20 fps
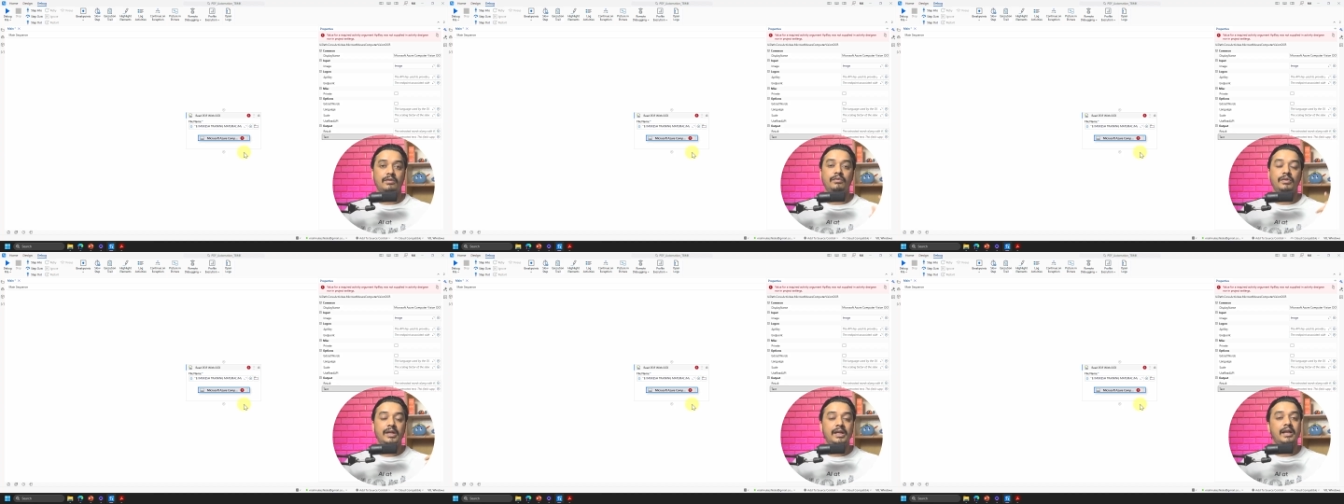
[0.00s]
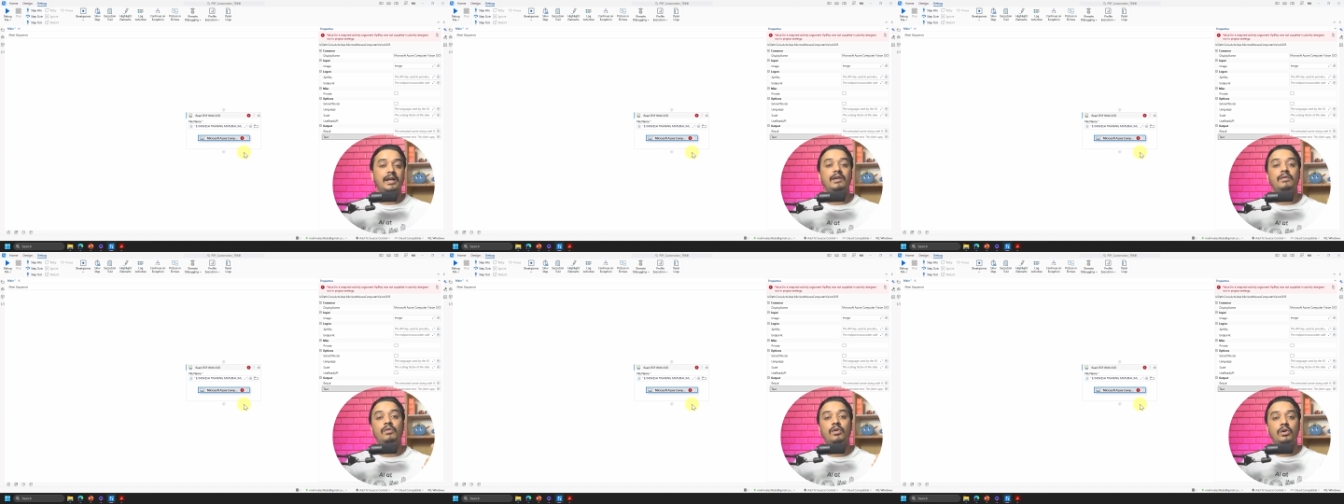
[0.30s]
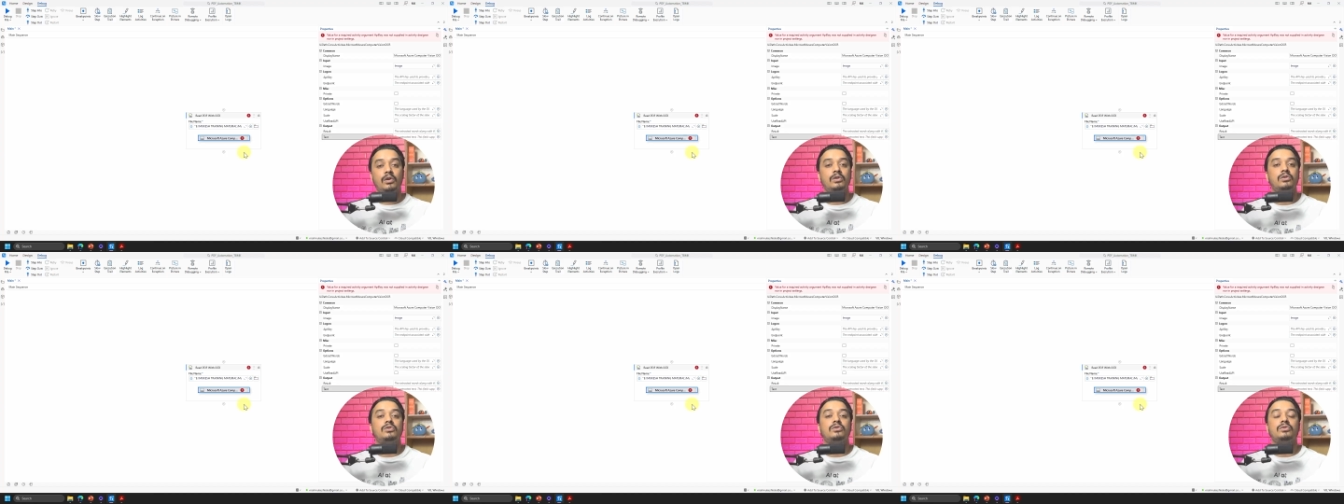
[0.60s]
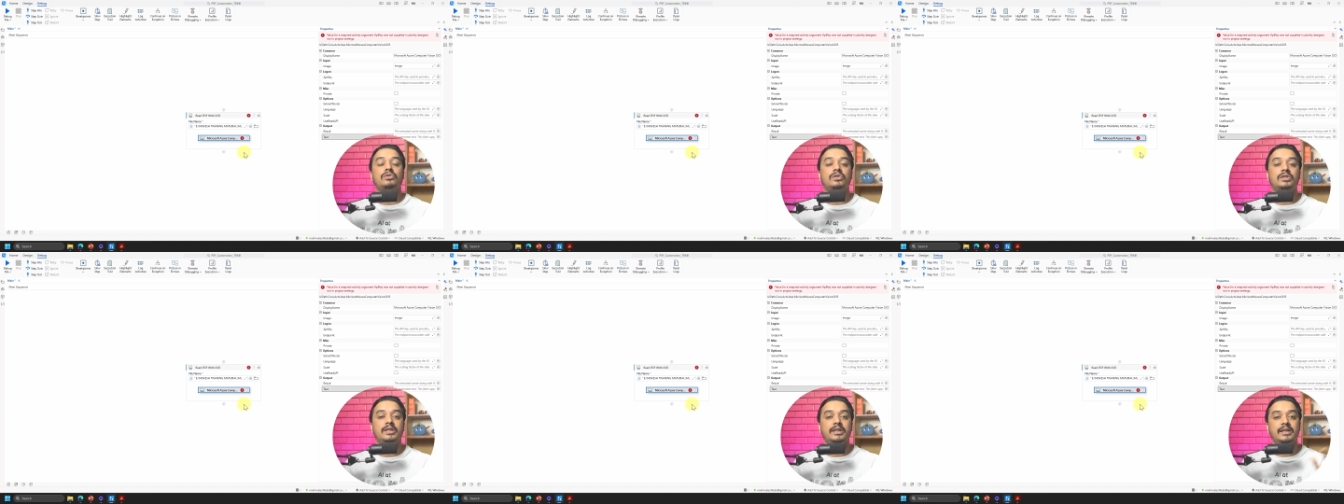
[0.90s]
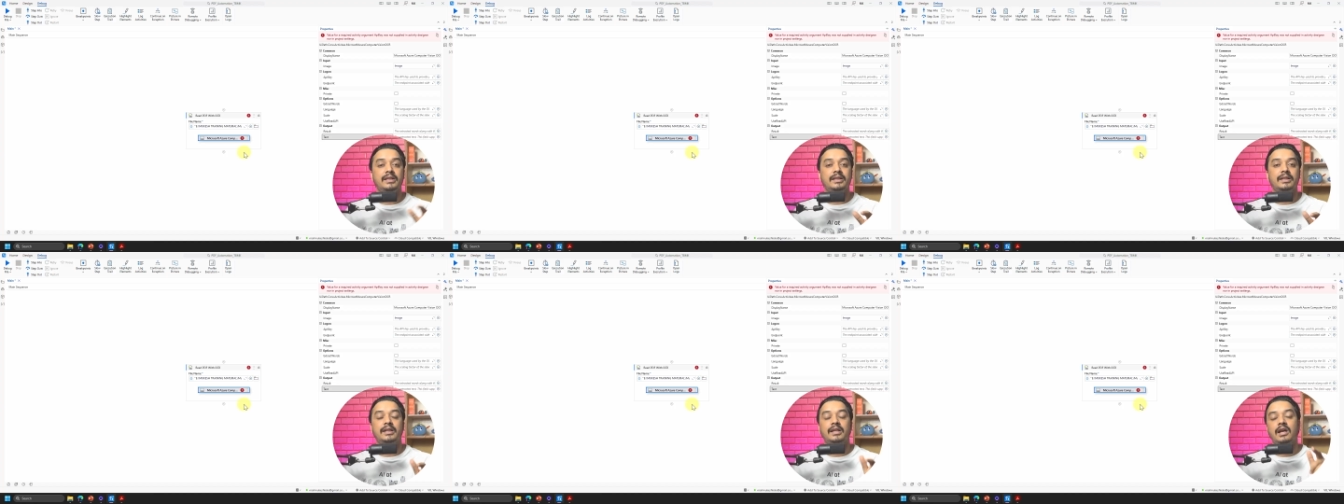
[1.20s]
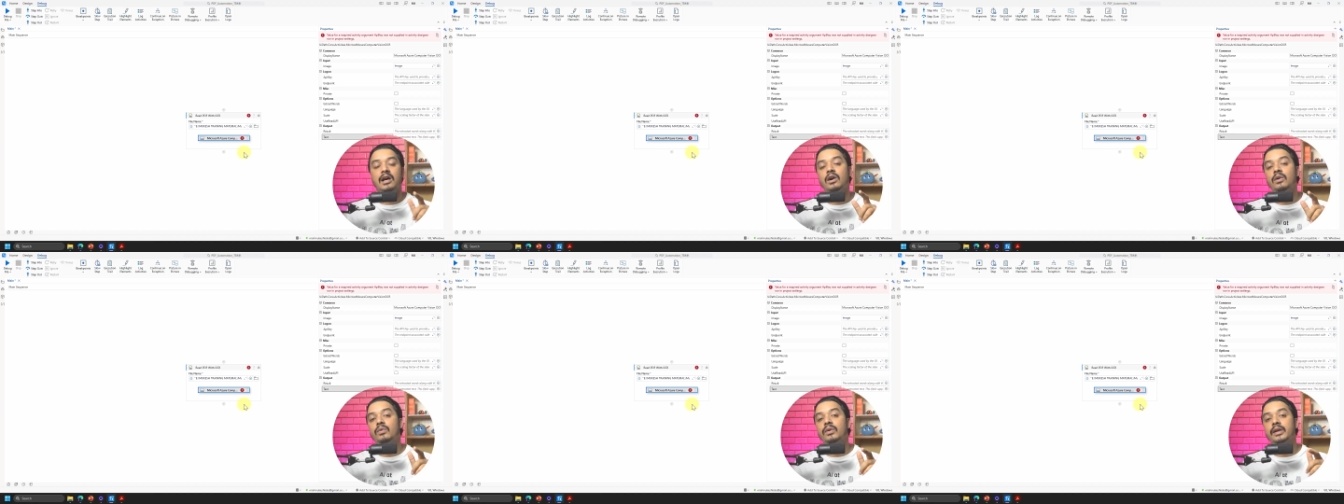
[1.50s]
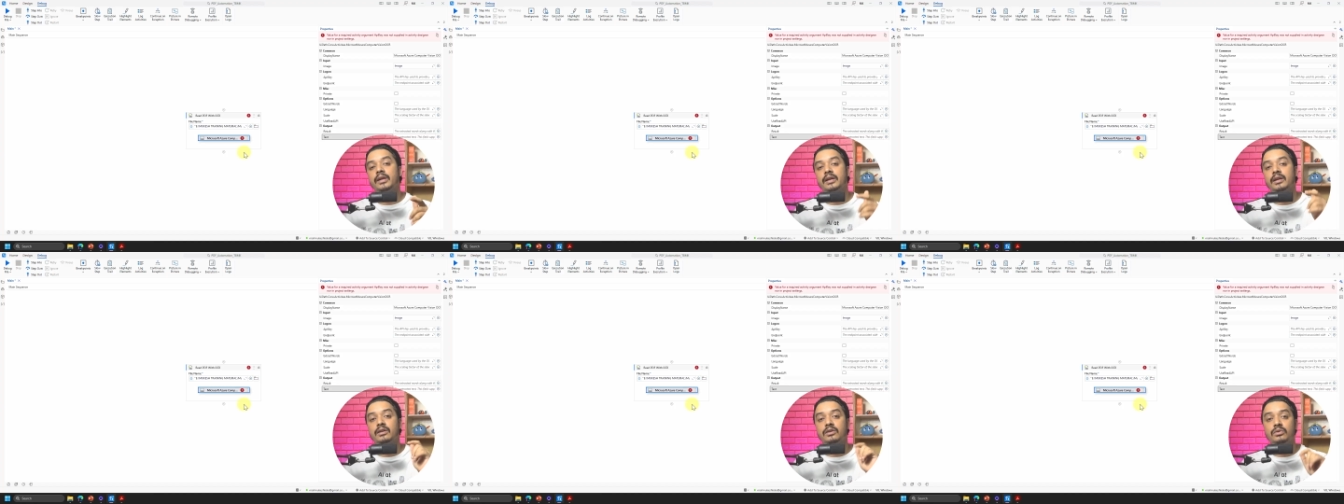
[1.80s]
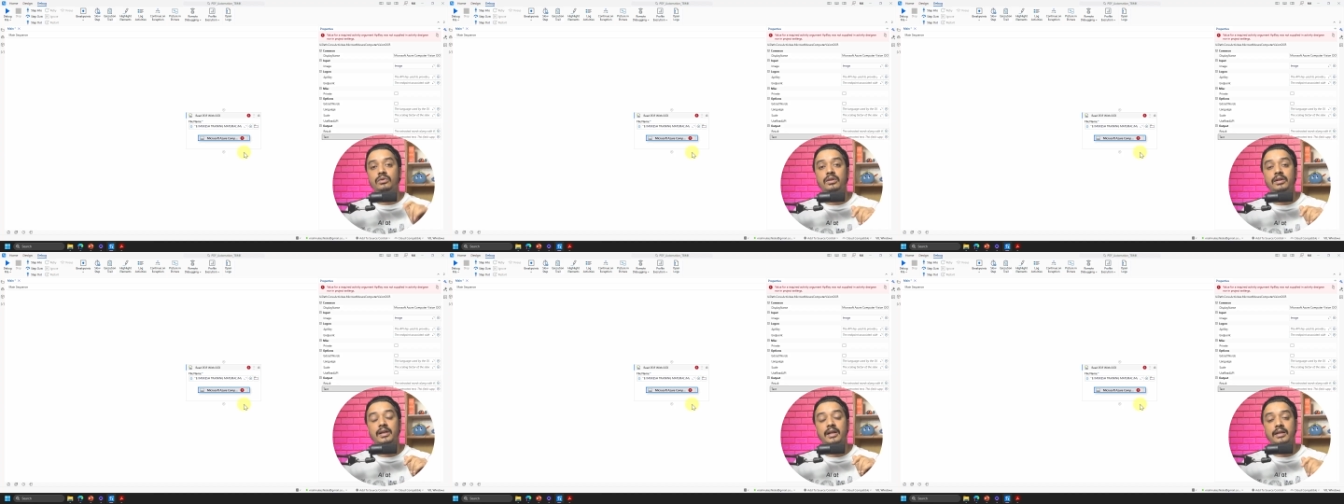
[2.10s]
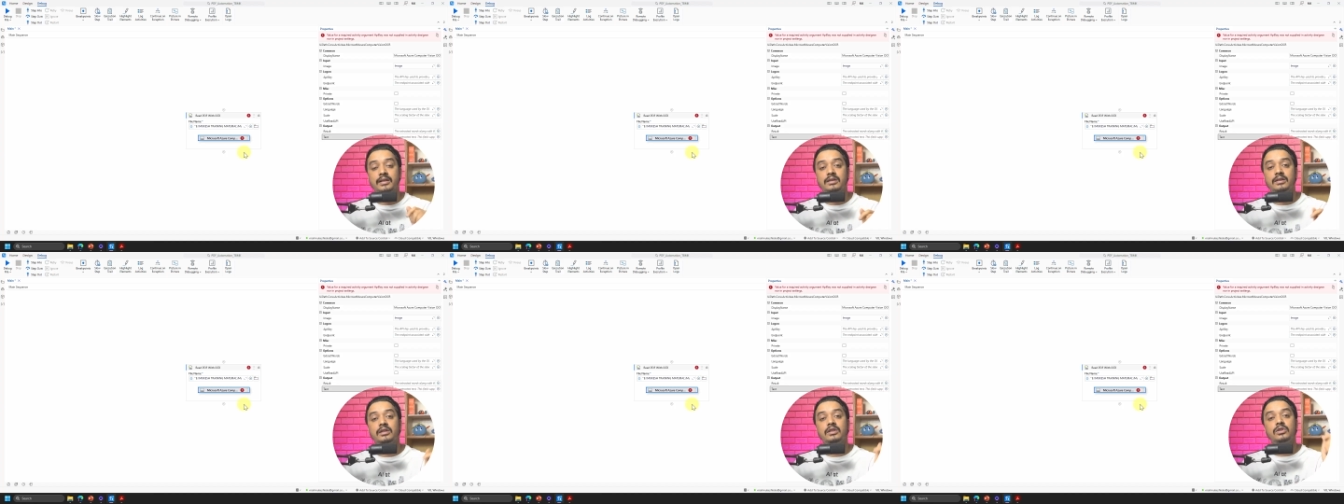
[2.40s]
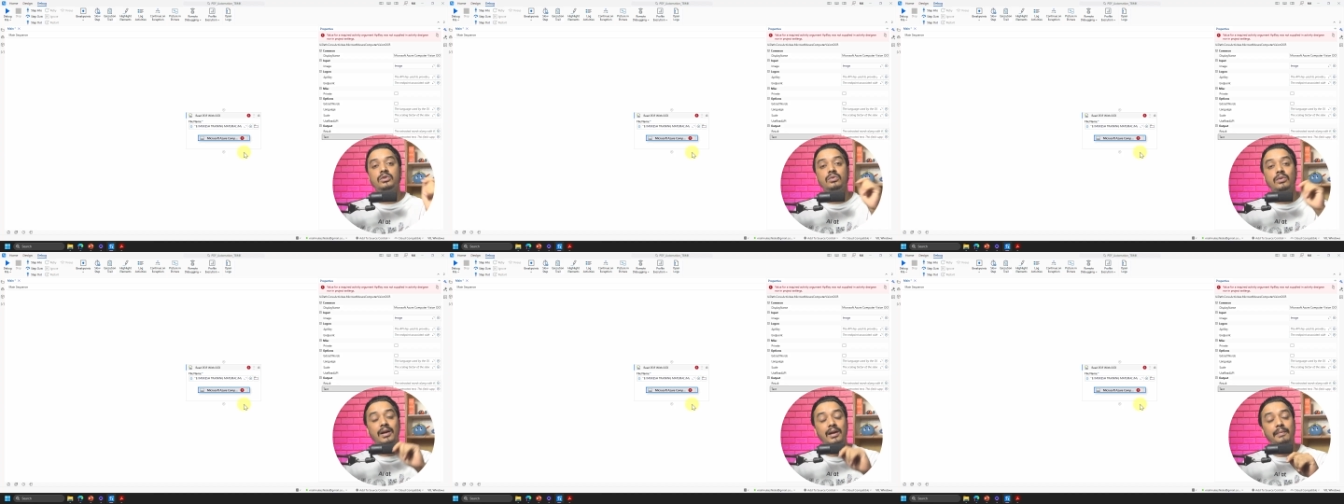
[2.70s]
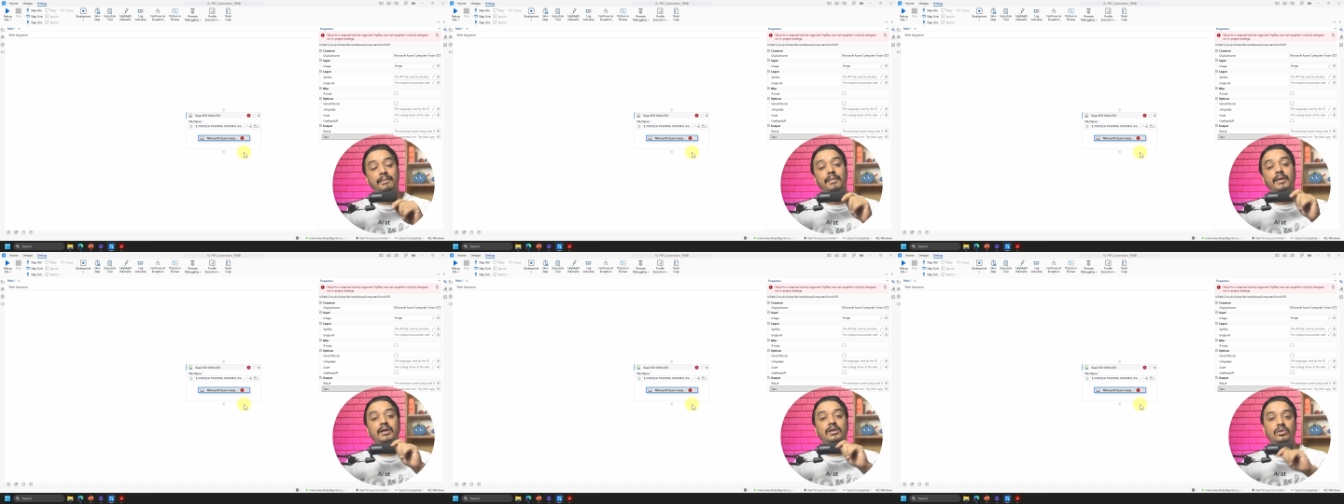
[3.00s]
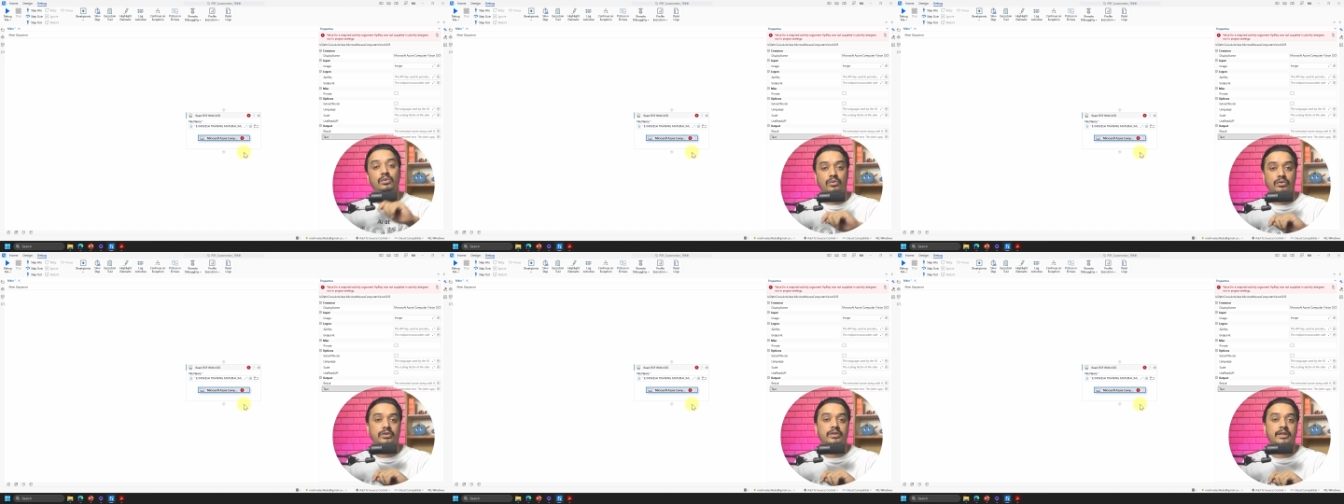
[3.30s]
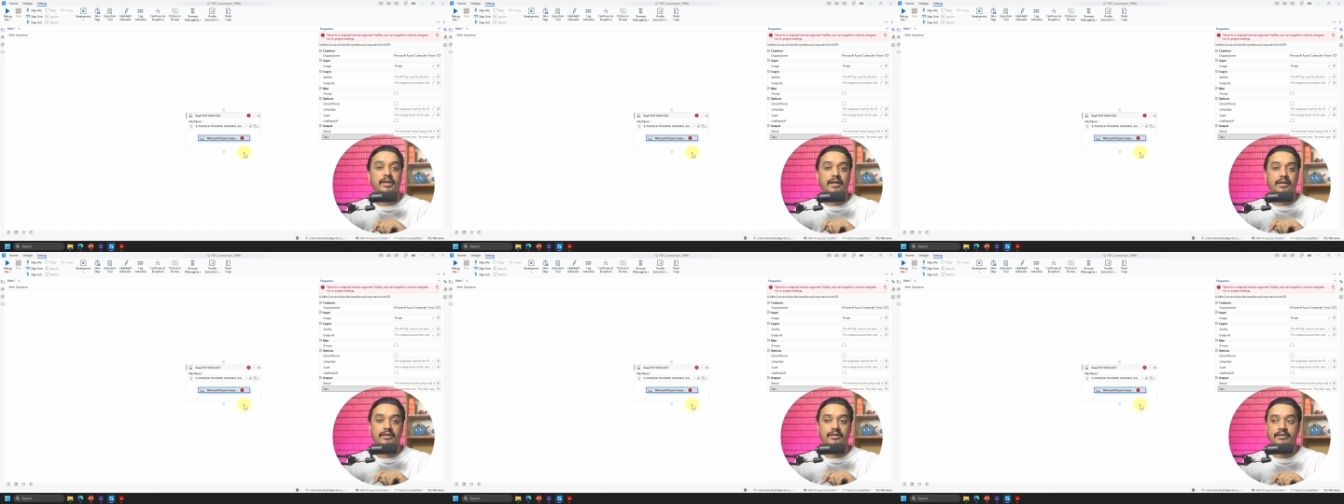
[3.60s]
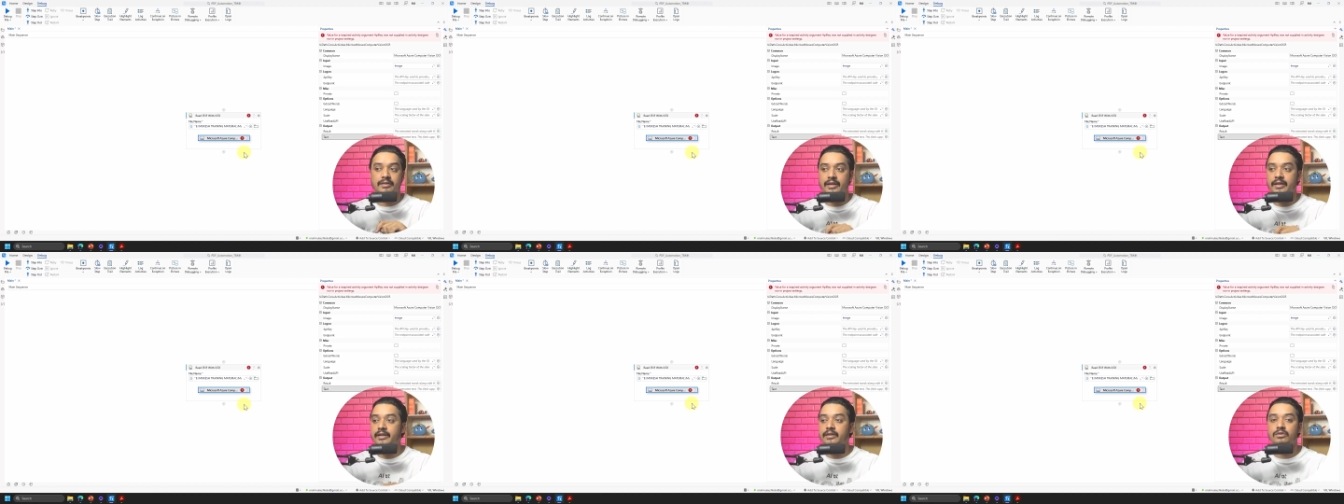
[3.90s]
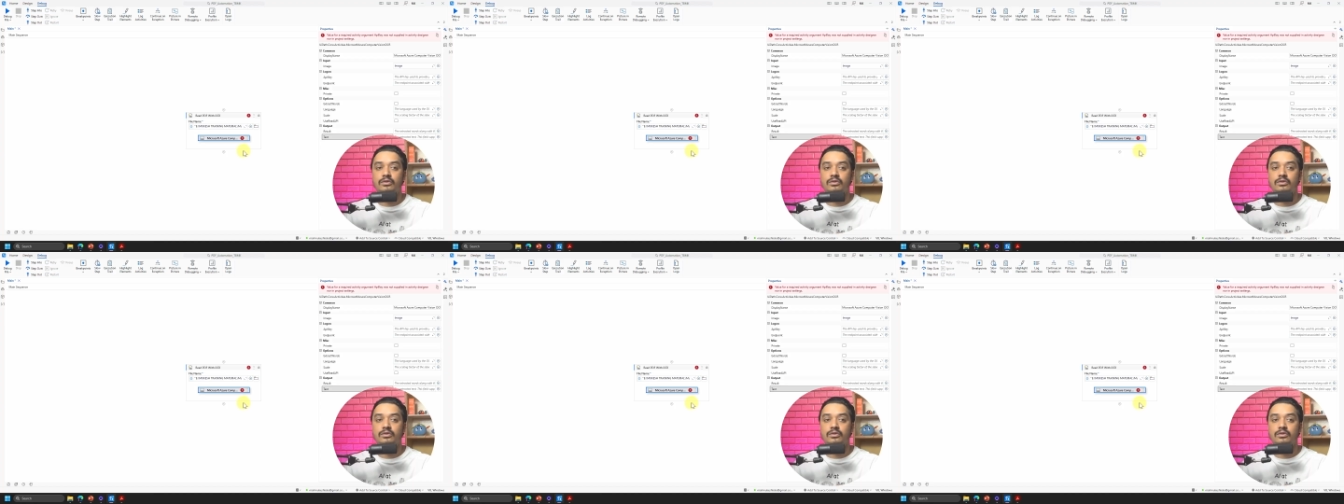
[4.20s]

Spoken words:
we have also seen that how I can utilize the UiPath OCRs, right?